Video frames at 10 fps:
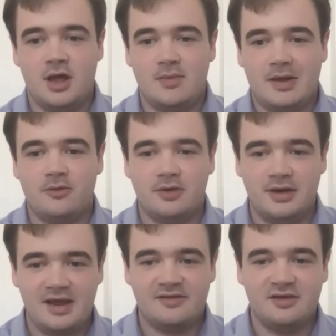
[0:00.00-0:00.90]
about
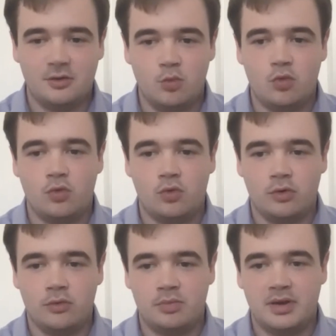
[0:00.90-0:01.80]
getting
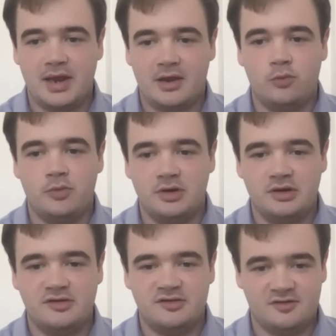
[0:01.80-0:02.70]
more black women
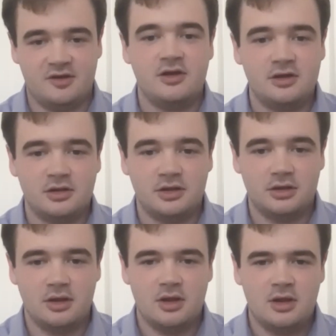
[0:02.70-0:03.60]
into cycling.